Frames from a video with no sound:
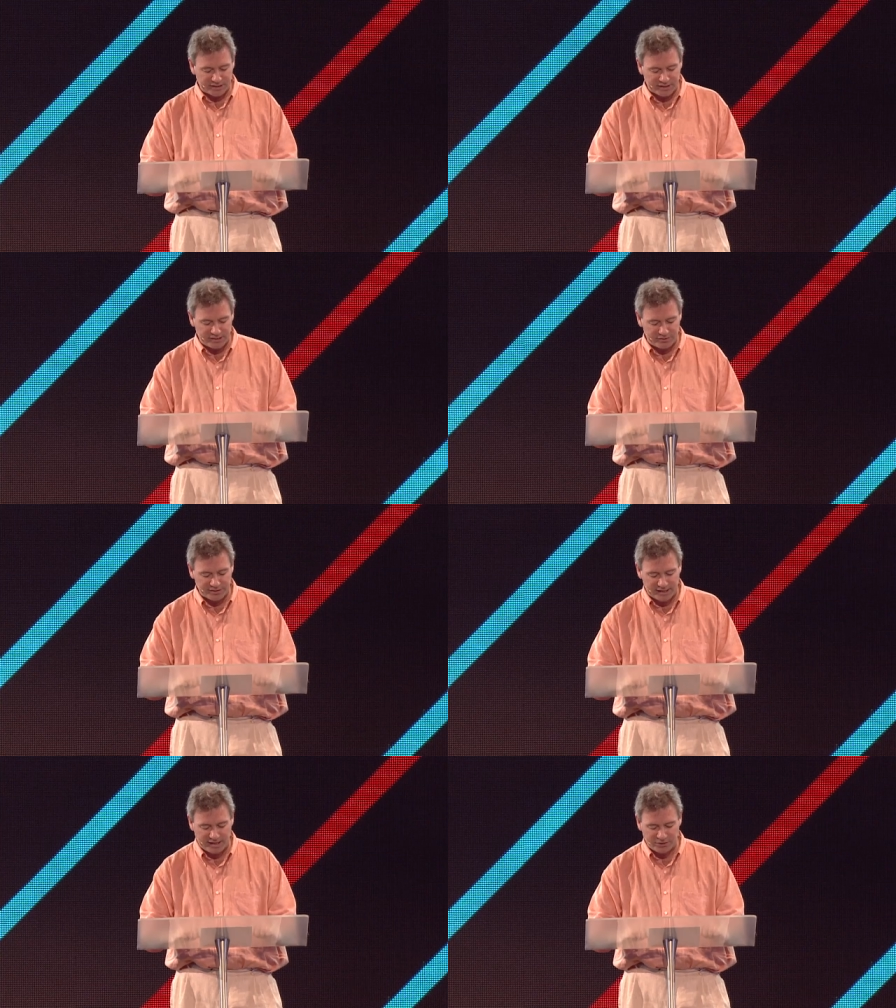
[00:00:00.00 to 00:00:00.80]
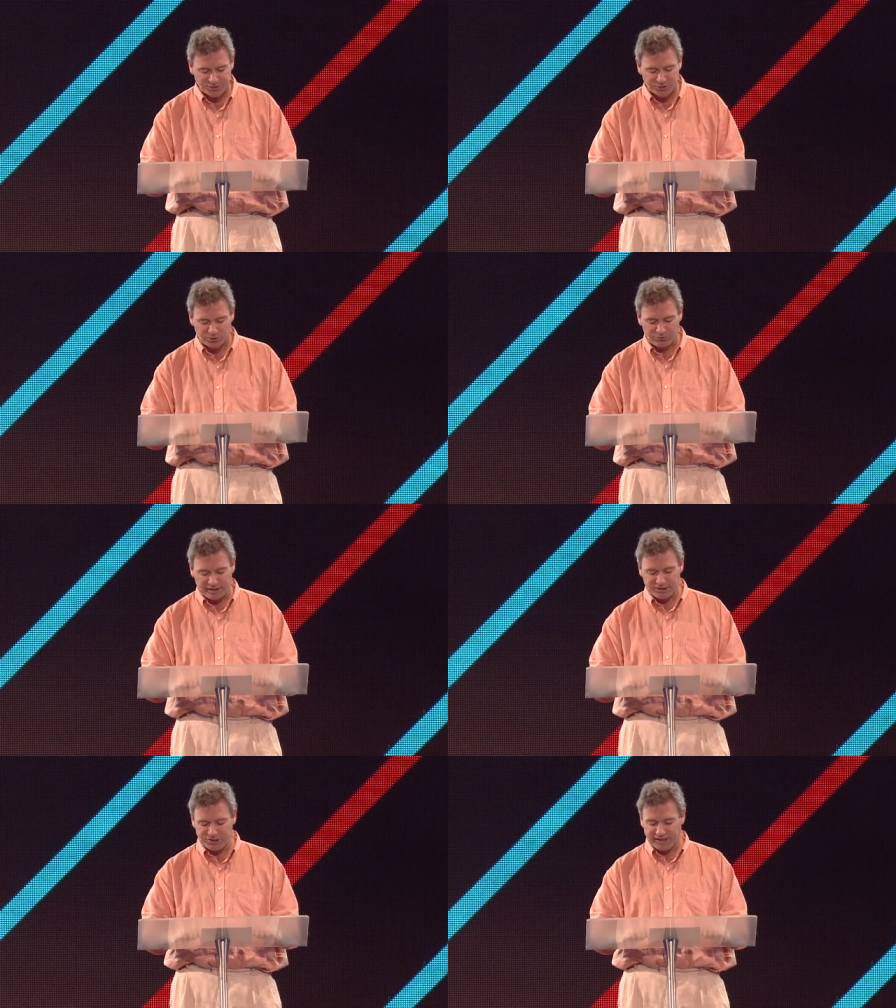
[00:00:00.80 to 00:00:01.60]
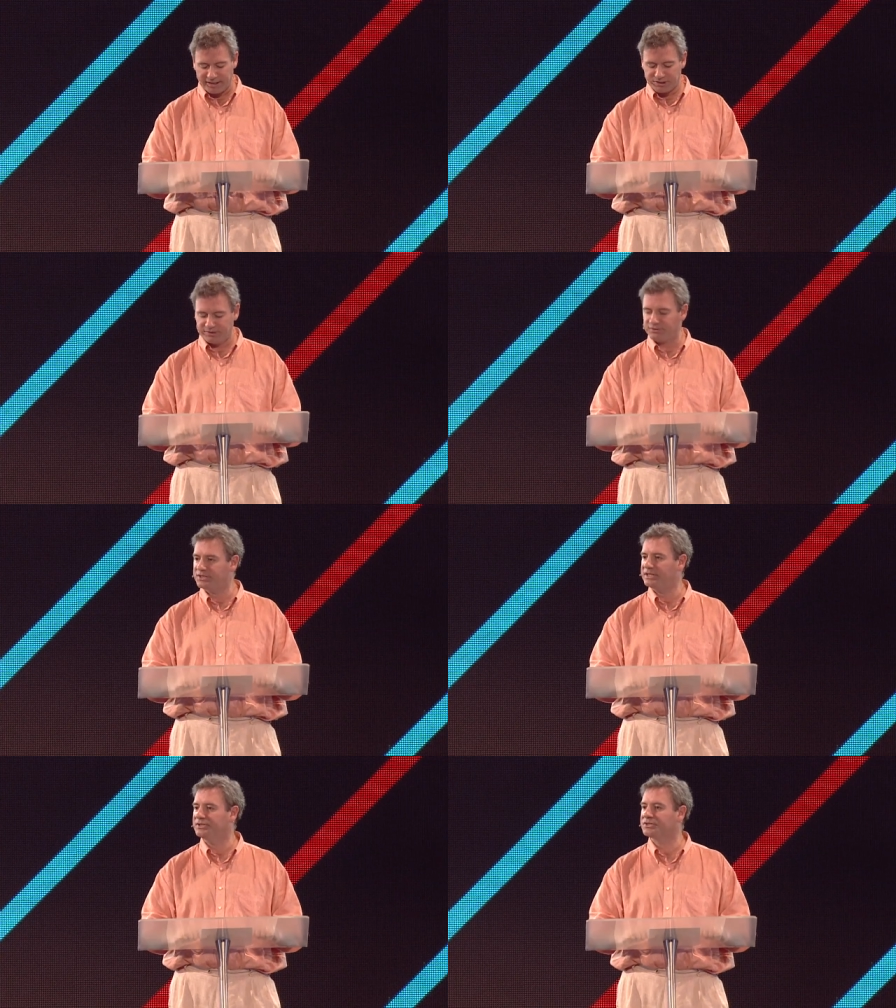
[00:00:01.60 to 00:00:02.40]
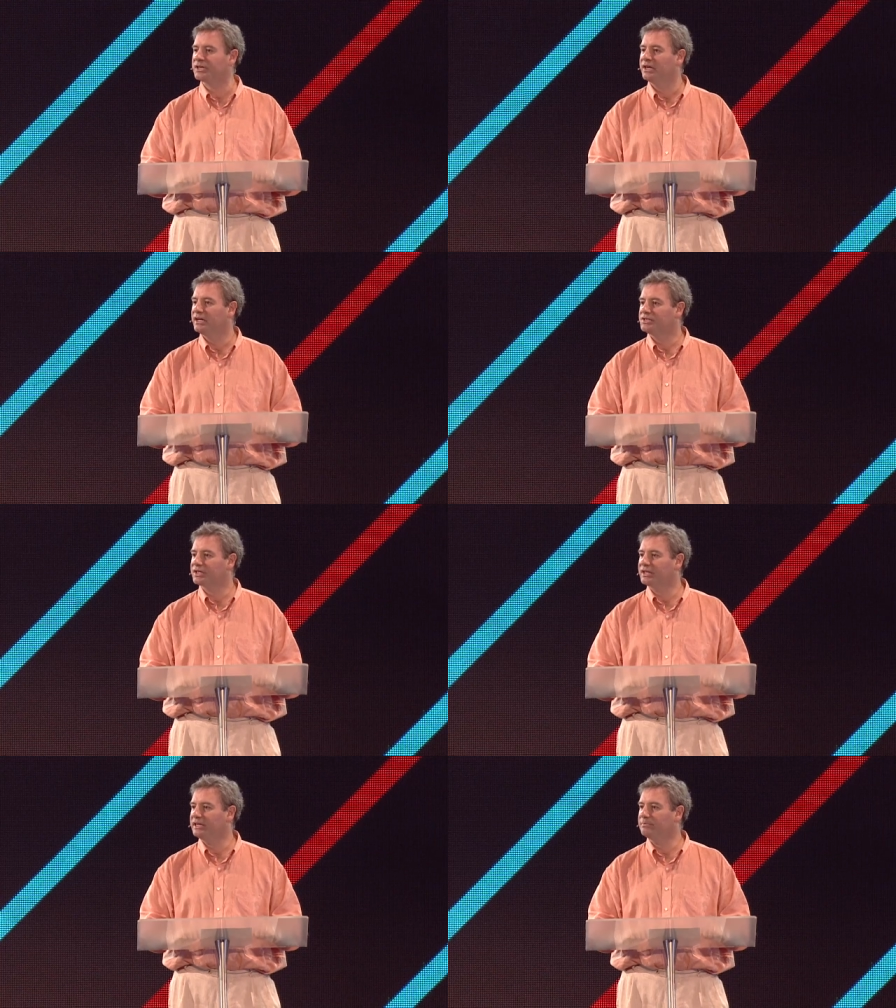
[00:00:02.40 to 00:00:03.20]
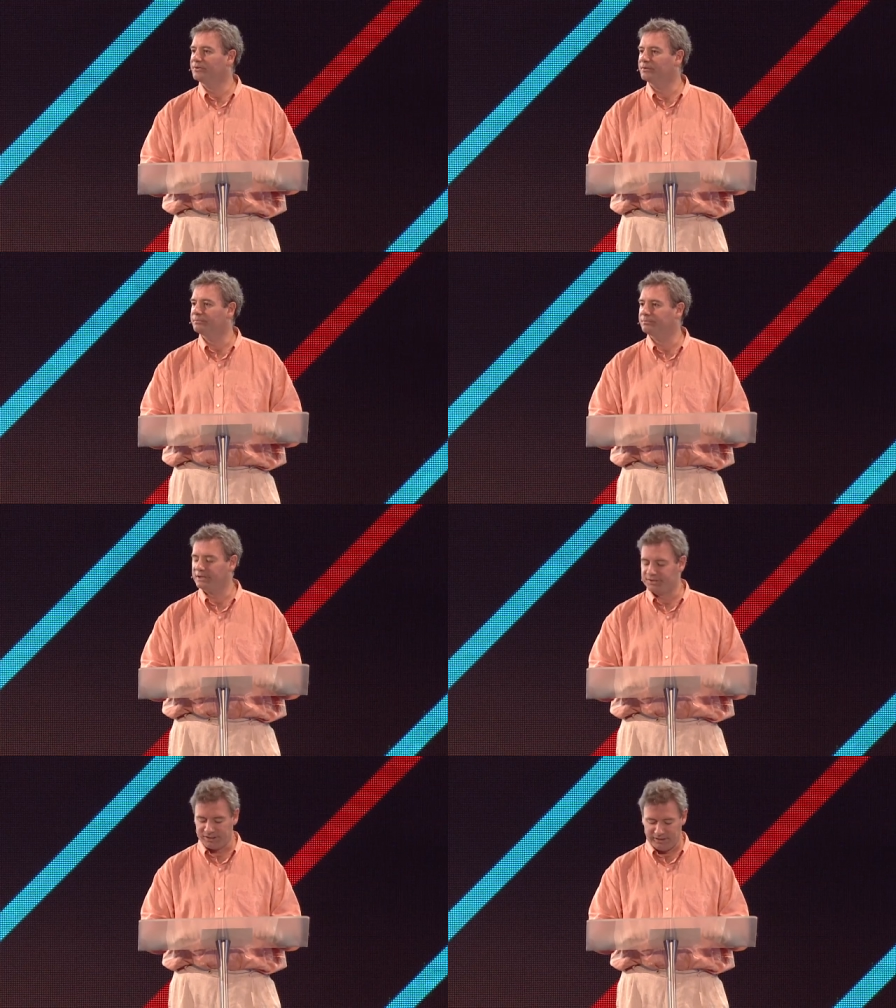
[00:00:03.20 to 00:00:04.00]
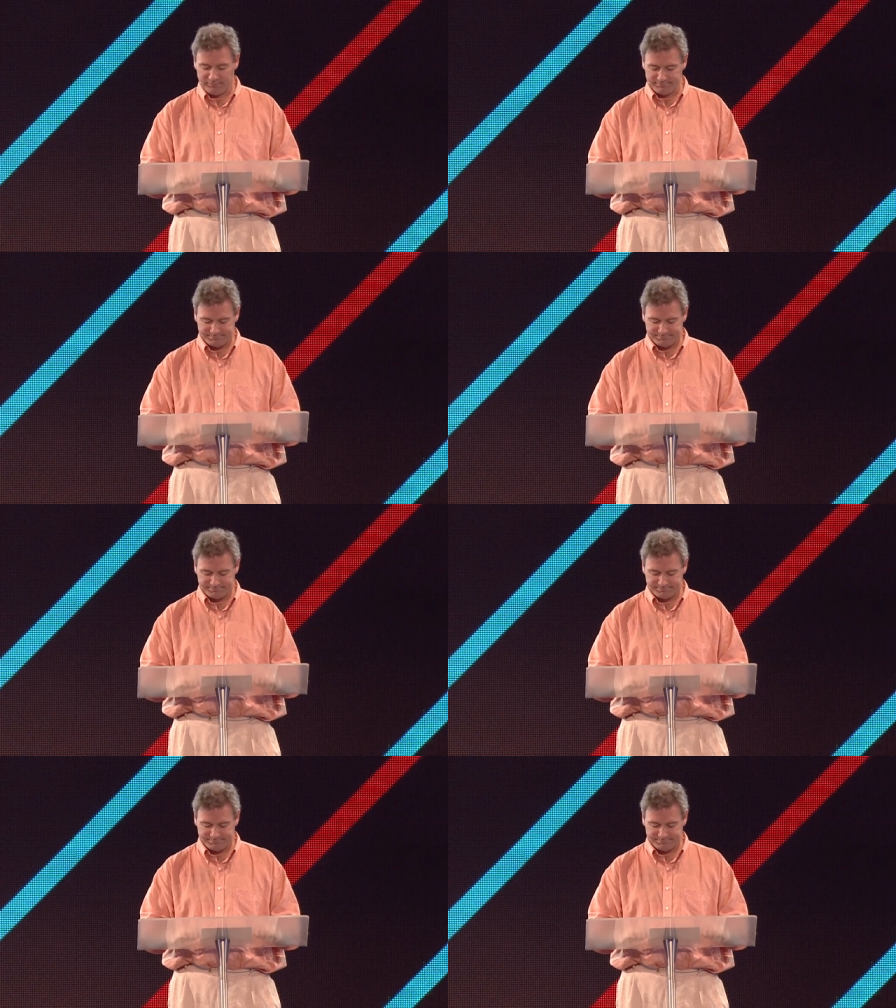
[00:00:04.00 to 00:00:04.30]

clearing the house or arranging activities to keep them busy.